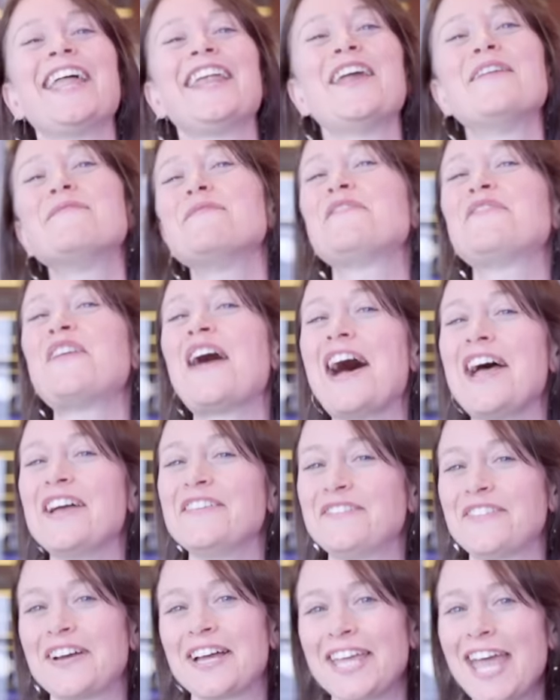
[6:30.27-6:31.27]
Number
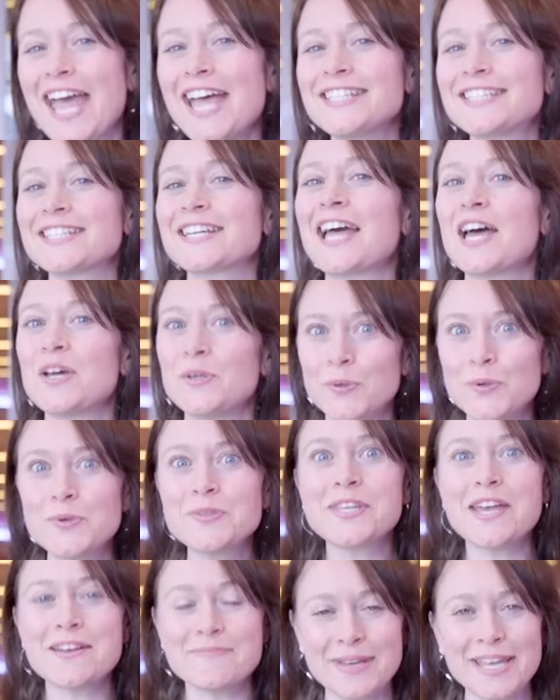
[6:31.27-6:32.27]
5. Get can
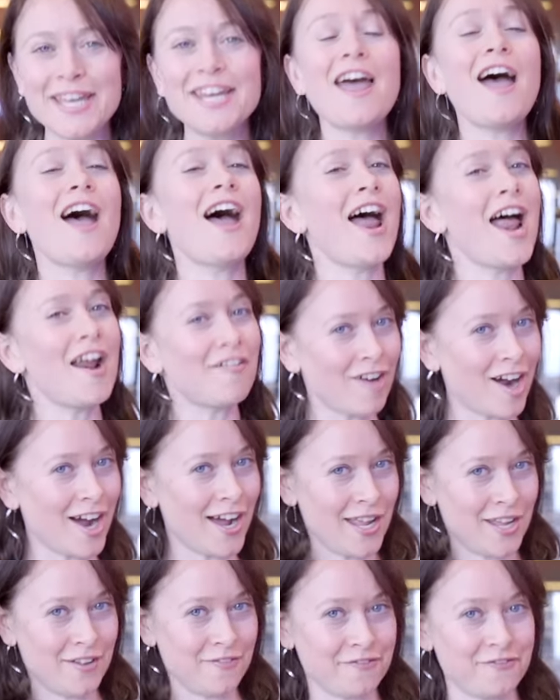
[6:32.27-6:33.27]
also mean
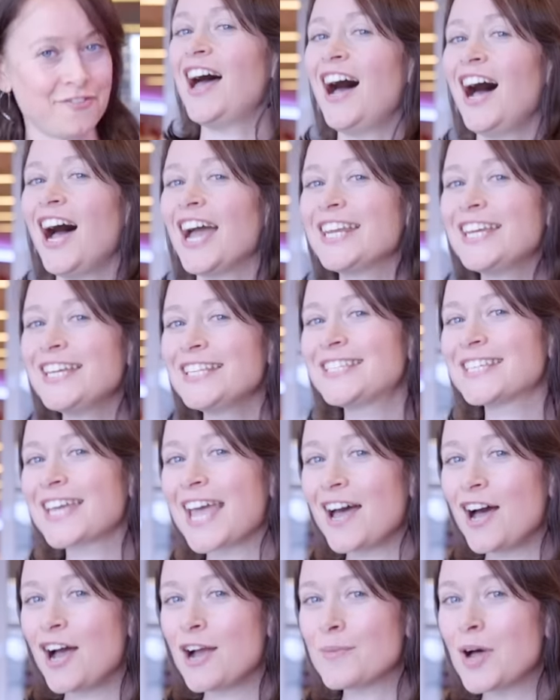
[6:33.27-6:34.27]
arrive. I need to
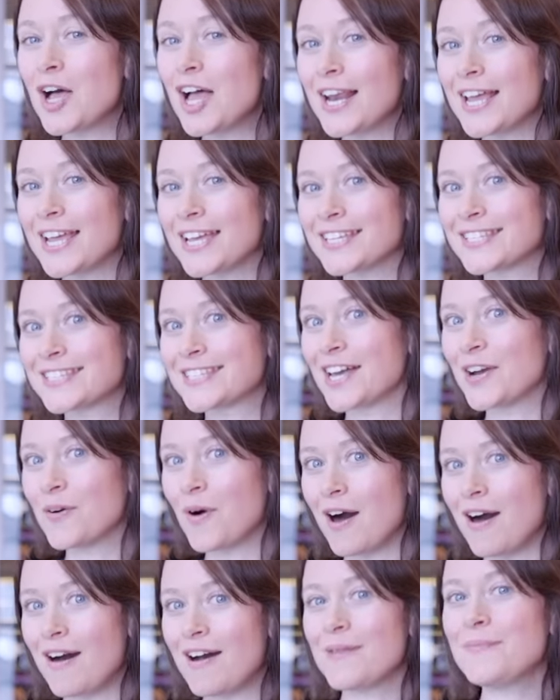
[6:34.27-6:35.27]
get home early,
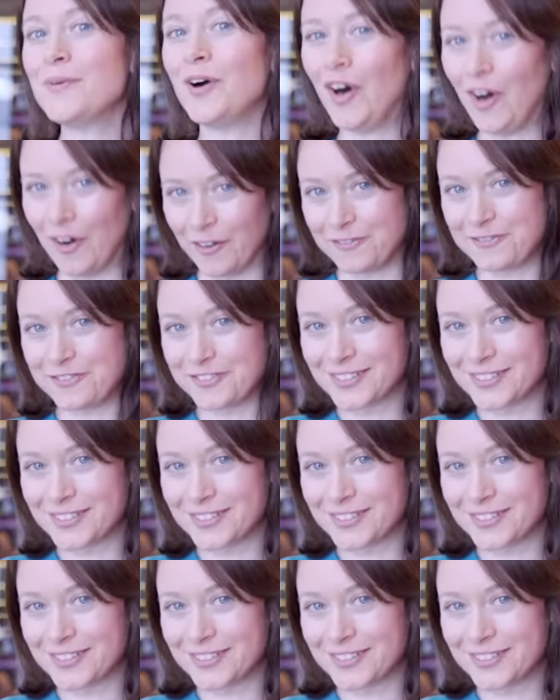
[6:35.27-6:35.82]
so I'm off.